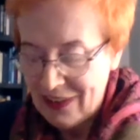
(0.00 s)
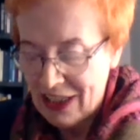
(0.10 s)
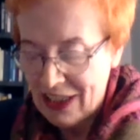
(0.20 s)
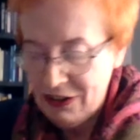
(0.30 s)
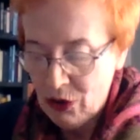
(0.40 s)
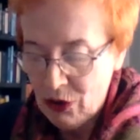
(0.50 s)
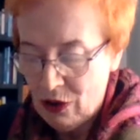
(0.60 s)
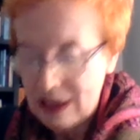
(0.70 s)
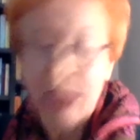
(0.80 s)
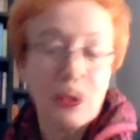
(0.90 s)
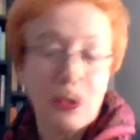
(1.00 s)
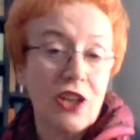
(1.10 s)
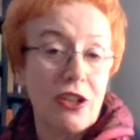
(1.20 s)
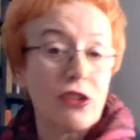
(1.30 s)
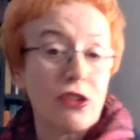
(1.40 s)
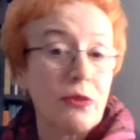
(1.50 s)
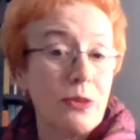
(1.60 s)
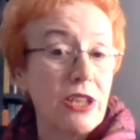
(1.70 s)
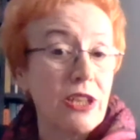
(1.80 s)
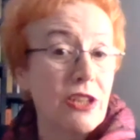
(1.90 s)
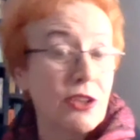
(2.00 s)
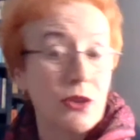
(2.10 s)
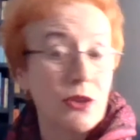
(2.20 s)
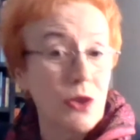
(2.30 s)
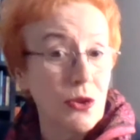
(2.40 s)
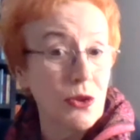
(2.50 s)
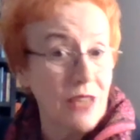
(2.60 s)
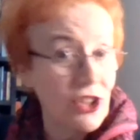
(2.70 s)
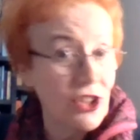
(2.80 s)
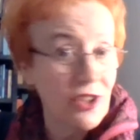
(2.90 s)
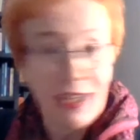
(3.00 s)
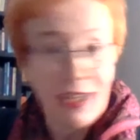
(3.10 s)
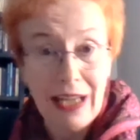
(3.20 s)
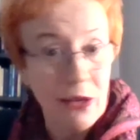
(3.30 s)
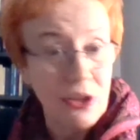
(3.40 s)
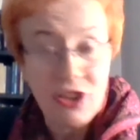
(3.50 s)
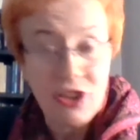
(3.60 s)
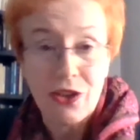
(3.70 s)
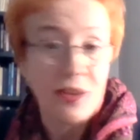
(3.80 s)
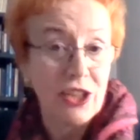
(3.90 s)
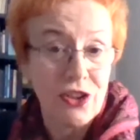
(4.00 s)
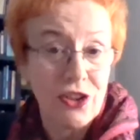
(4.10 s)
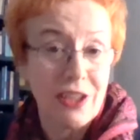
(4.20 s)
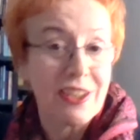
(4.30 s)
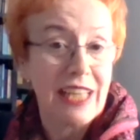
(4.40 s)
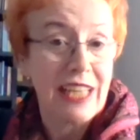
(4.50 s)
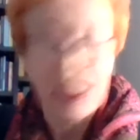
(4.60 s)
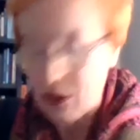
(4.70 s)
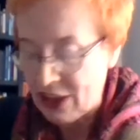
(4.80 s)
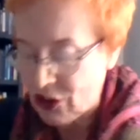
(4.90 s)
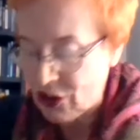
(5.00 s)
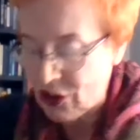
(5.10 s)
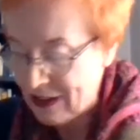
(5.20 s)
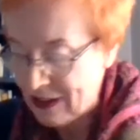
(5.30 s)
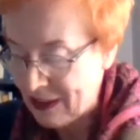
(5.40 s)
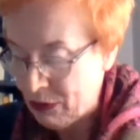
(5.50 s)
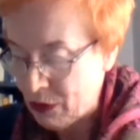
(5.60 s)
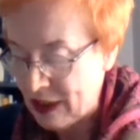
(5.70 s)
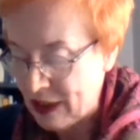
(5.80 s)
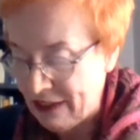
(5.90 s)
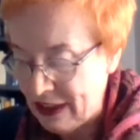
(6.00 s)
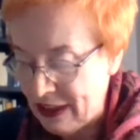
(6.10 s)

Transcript: territories which are not to be reduced to national languages or national states or nationalism or whatever.